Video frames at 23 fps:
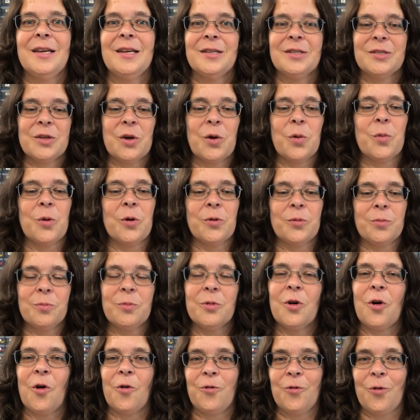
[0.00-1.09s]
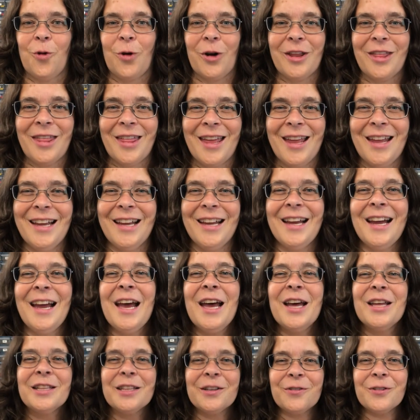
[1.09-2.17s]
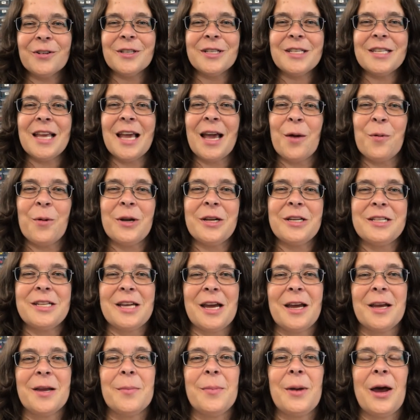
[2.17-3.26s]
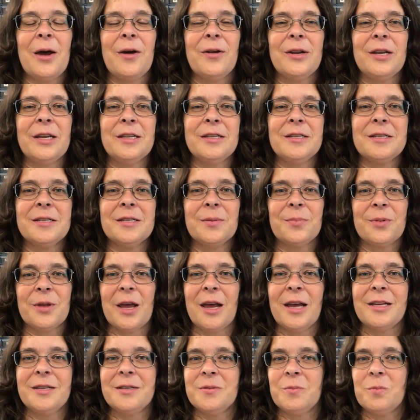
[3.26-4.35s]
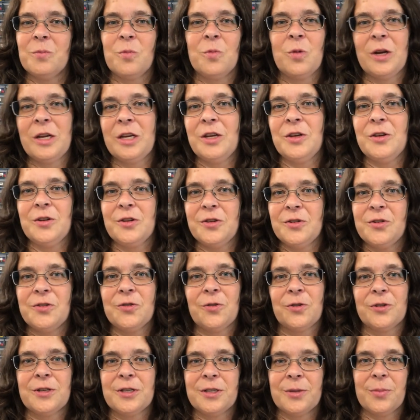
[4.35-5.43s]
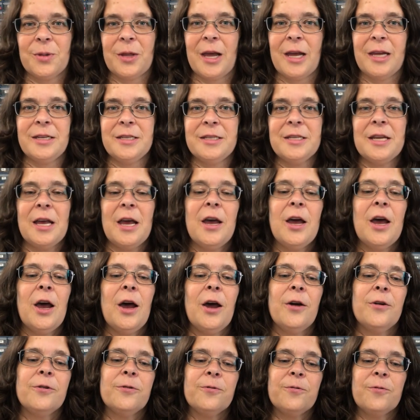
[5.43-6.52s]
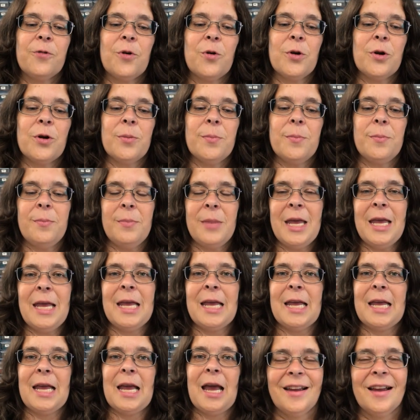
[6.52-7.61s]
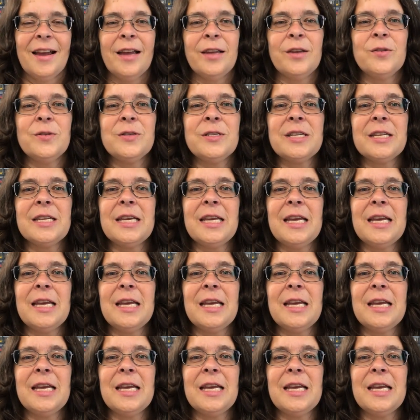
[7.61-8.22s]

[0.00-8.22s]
so we'll go forth. The first thing I want to talk about is supplies. What do you use for supplies? For me, I usually